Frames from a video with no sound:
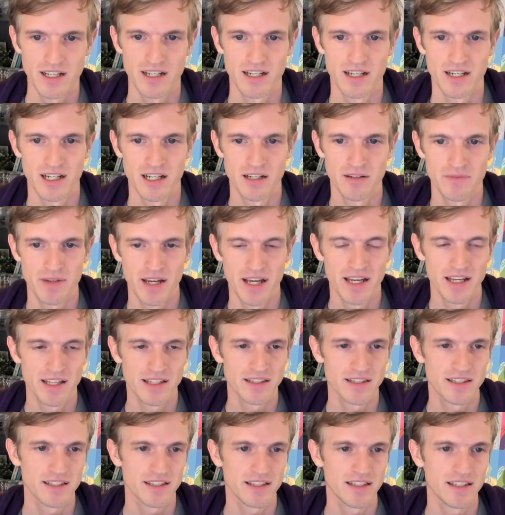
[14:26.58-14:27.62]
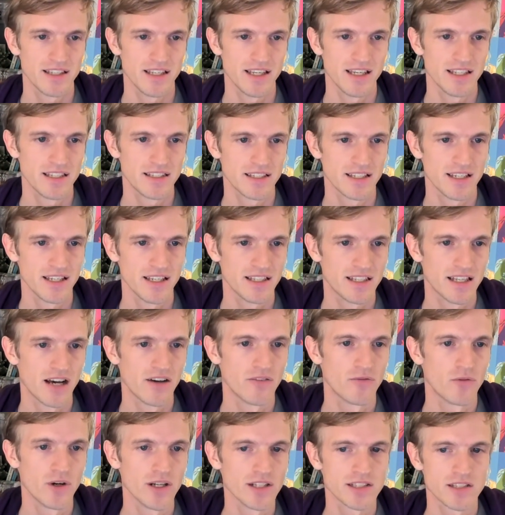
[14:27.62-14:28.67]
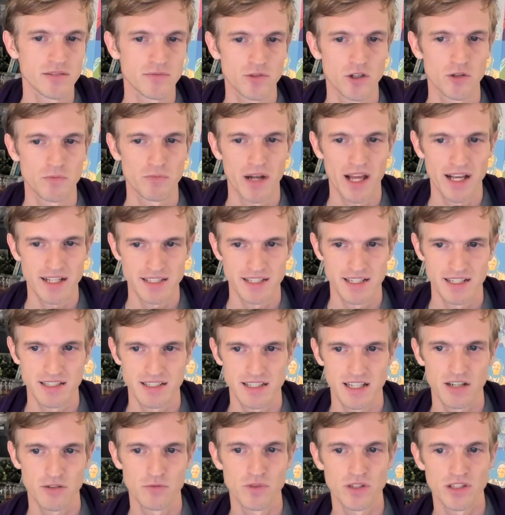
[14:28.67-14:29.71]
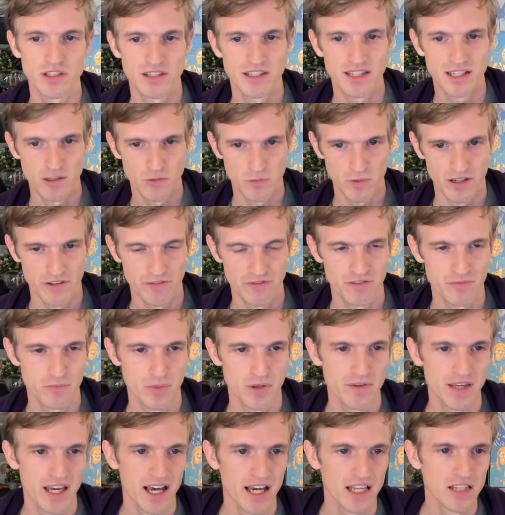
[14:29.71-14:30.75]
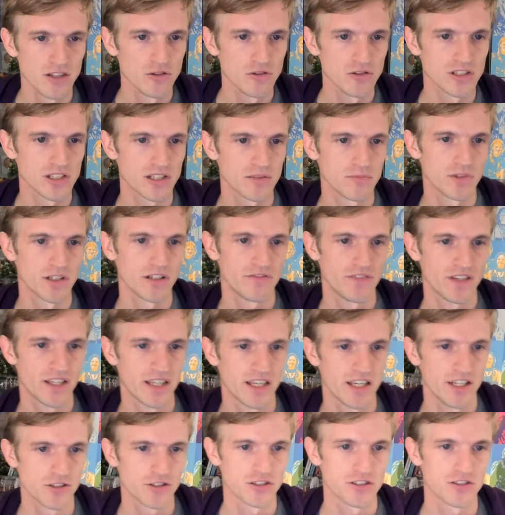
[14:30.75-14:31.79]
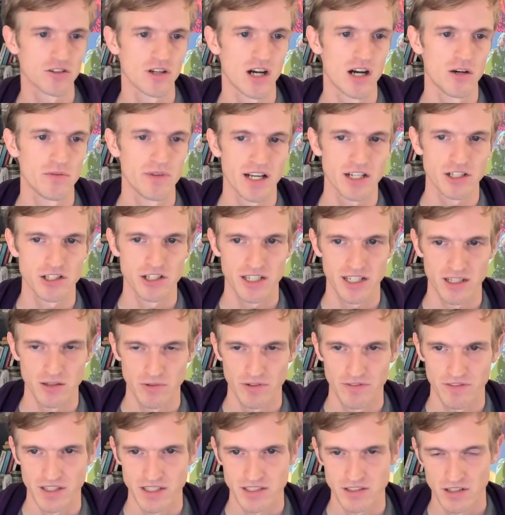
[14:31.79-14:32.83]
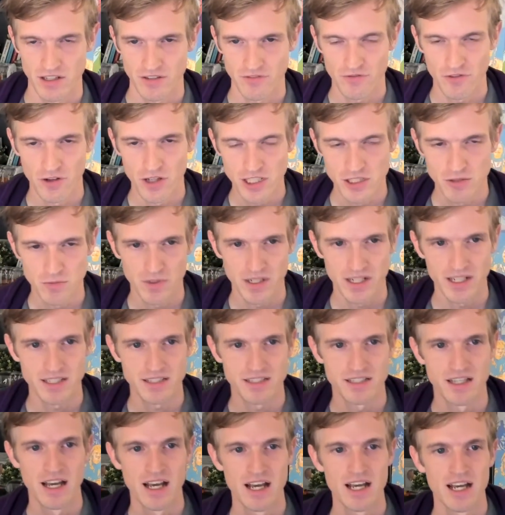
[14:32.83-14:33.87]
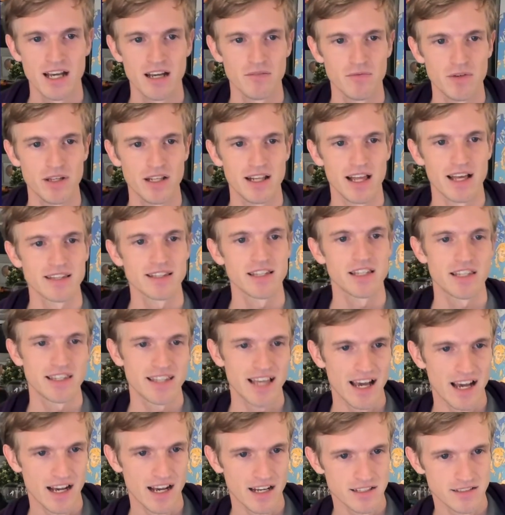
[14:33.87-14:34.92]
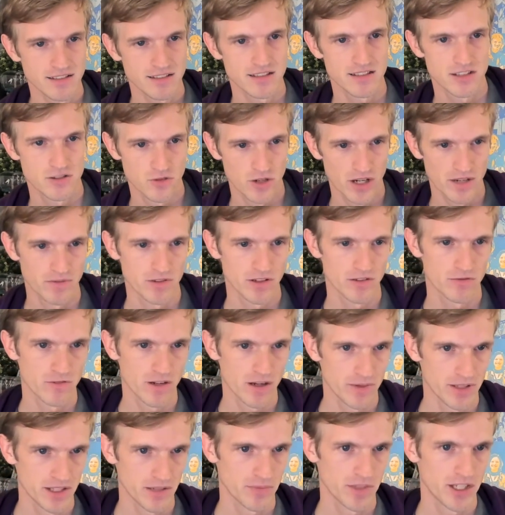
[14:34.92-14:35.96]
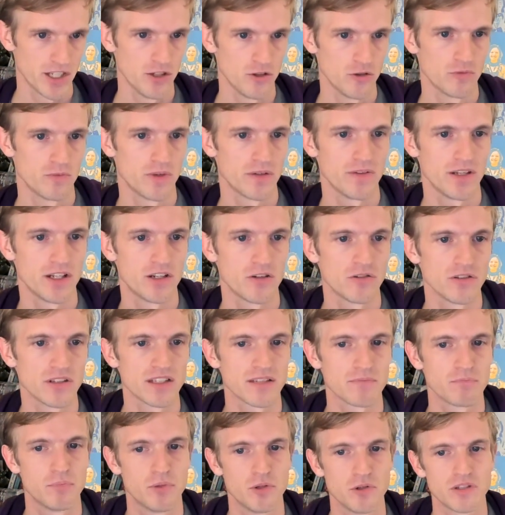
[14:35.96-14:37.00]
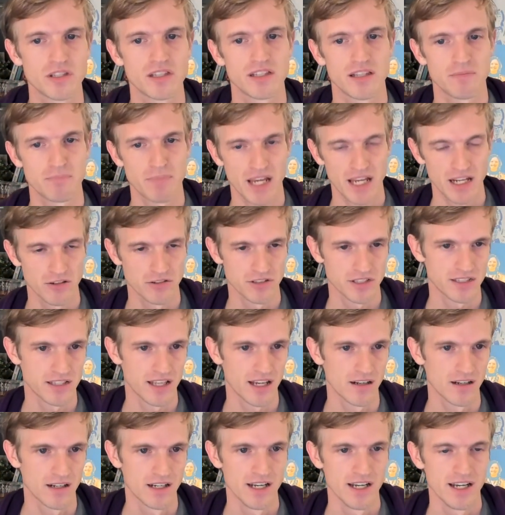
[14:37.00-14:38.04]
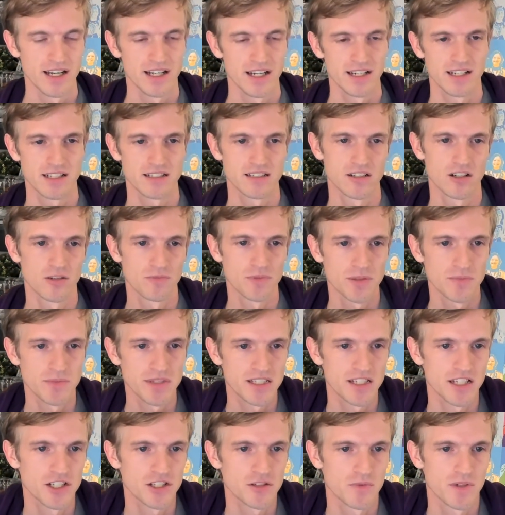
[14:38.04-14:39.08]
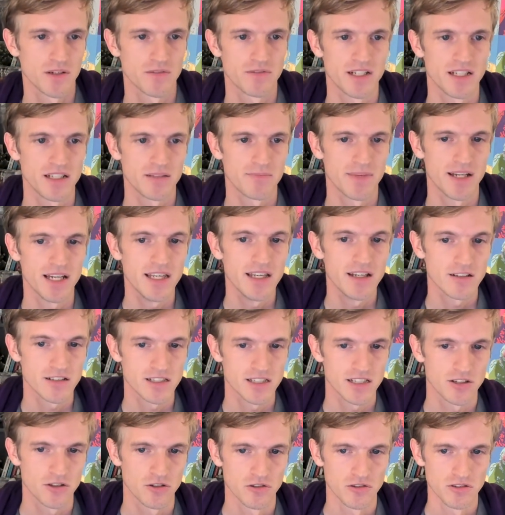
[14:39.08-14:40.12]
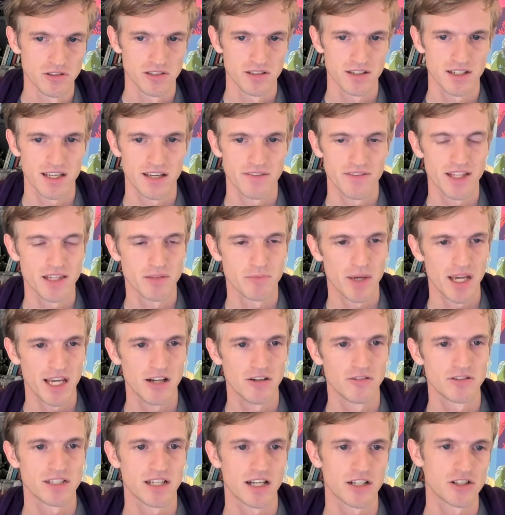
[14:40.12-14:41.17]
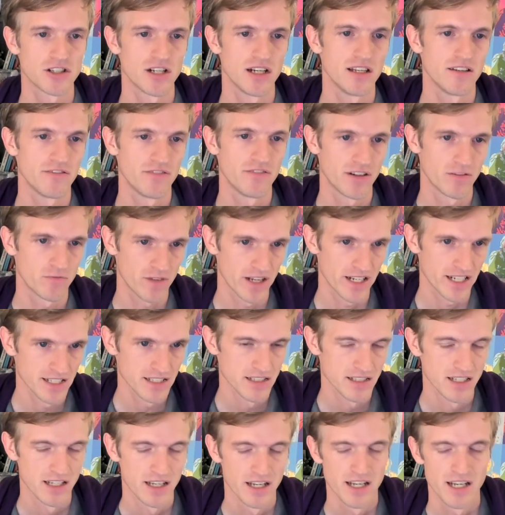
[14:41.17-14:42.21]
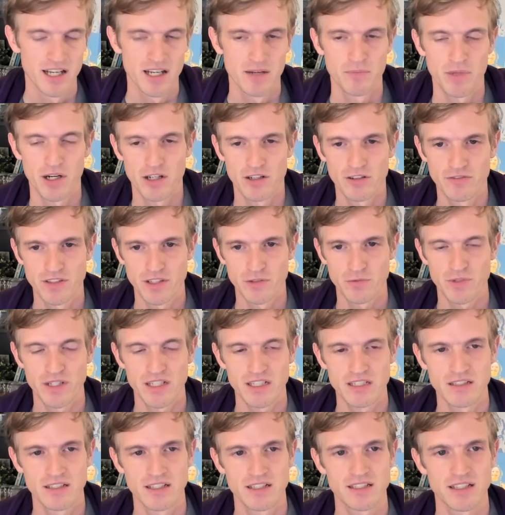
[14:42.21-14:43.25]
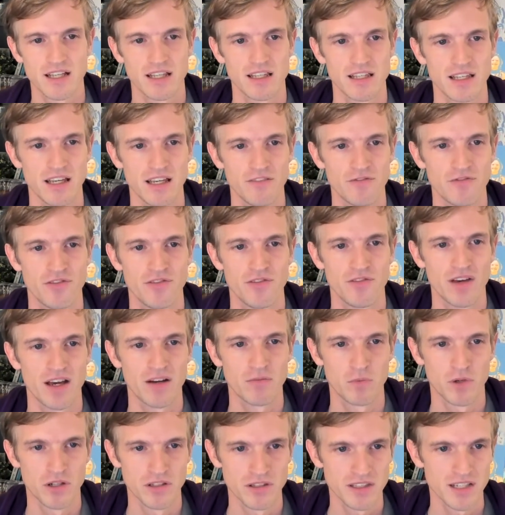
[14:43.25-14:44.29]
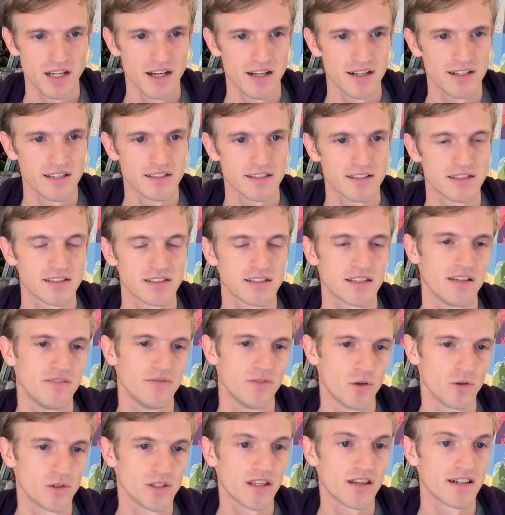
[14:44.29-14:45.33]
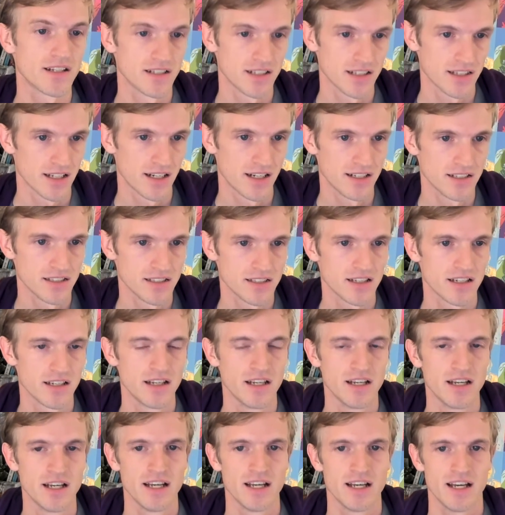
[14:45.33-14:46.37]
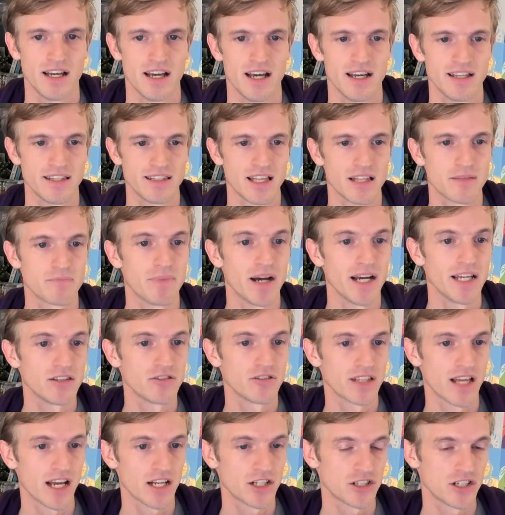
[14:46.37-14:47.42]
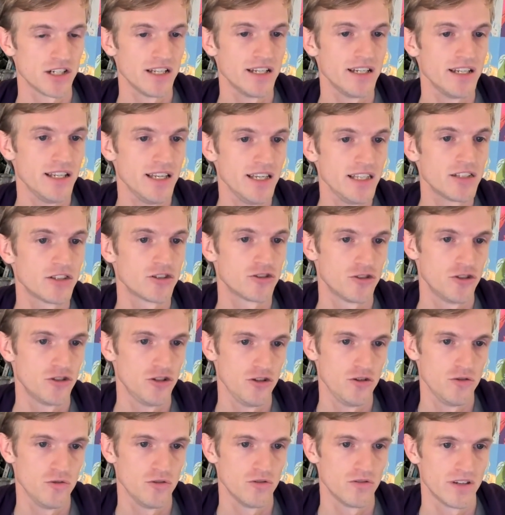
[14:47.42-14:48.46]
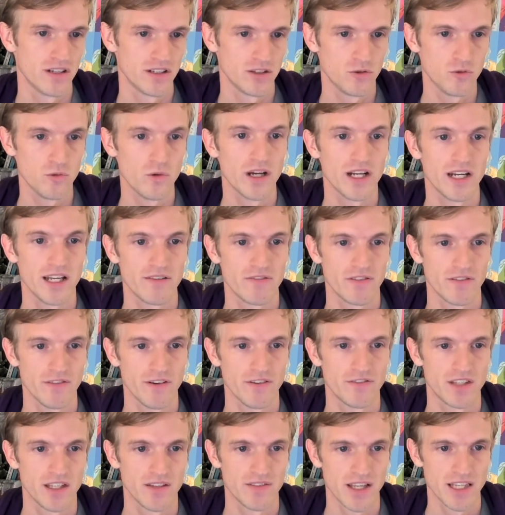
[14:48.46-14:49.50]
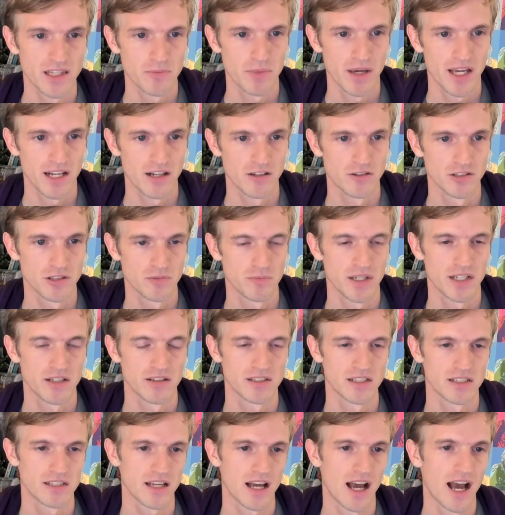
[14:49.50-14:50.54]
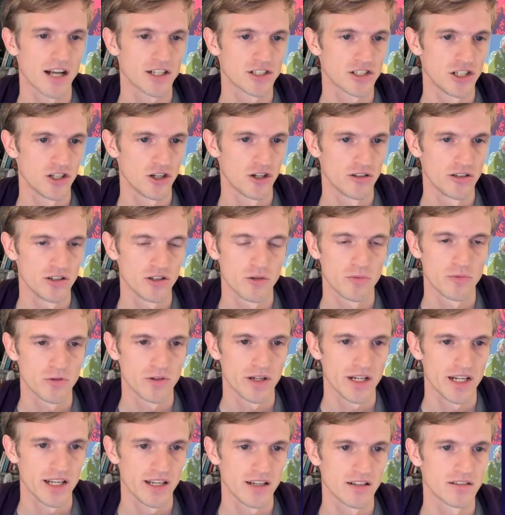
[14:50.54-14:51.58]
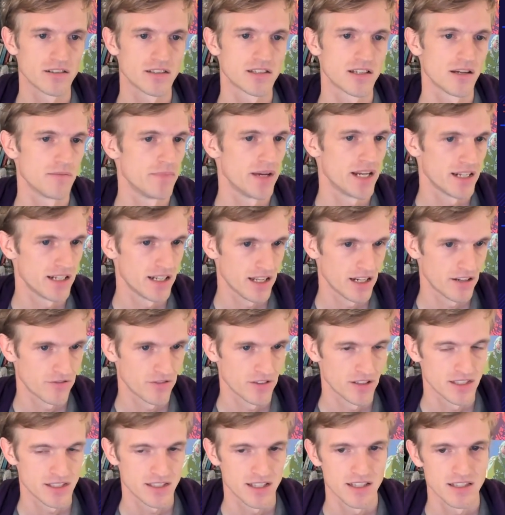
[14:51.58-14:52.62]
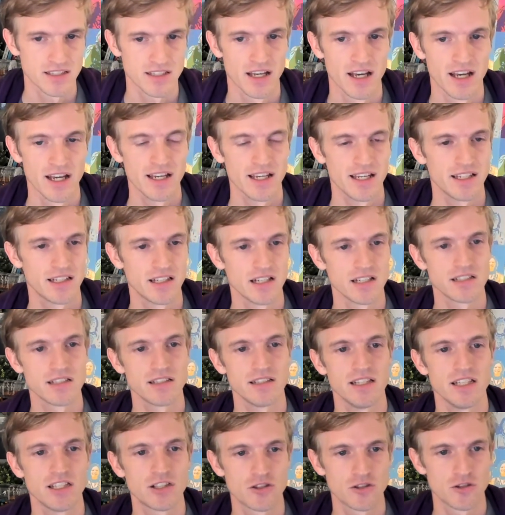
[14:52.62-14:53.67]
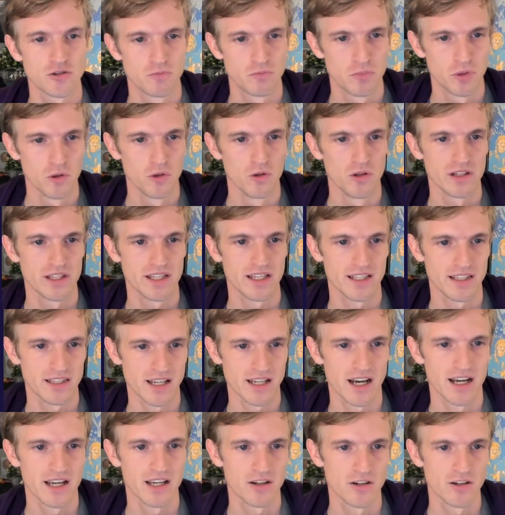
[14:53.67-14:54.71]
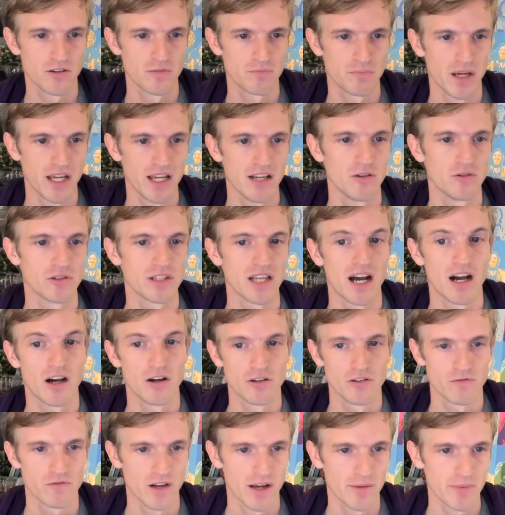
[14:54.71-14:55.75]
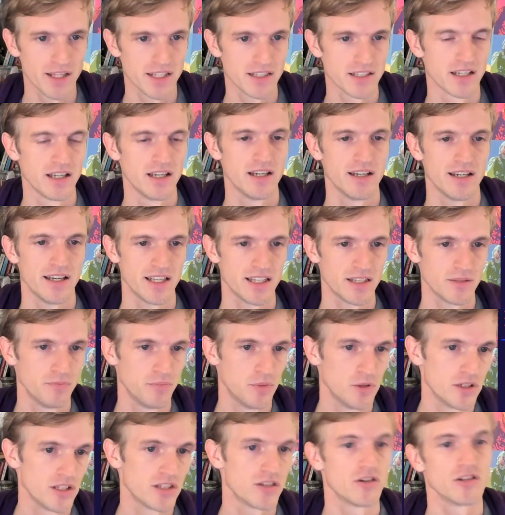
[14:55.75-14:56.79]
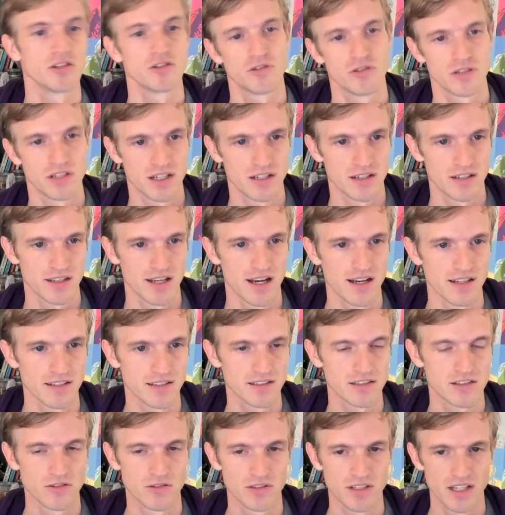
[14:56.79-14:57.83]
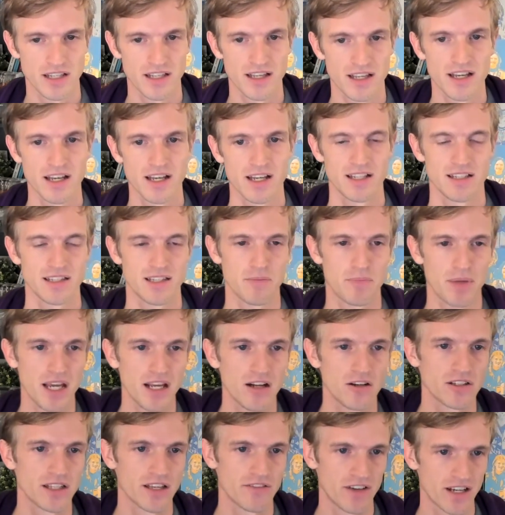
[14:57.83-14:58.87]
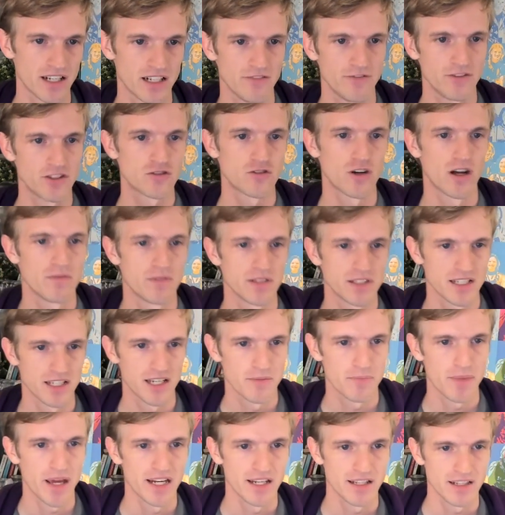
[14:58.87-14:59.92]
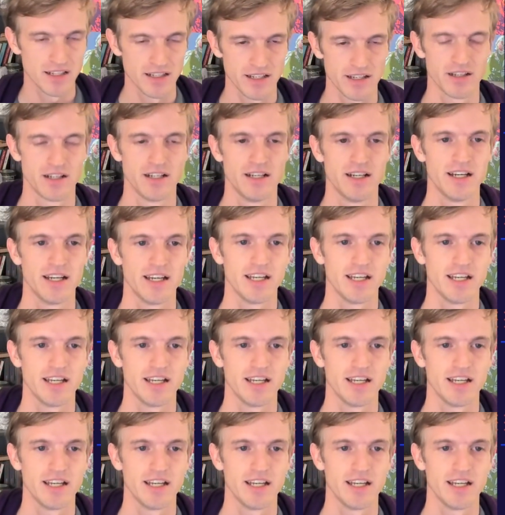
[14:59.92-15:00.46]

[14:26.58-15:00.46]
Um, and it, it avoids some complexities that I do not deal with. But we had to do some modifications to how we actually deal with this. So the first one is we let the tasks travel on RabbitMQ, but we don't put the payloads there. That's an optimization we already did many years ago. So the event payloads actually live in Redis. Part of the reason is that if one task invokes another task, and that might not actually need to do anything with the event payload because it's actually only operating on some metadata, for instance. It doesn't need to pull the entire payload out of Rabbit and then put it onto another task. So the, the payload effectively travels independently.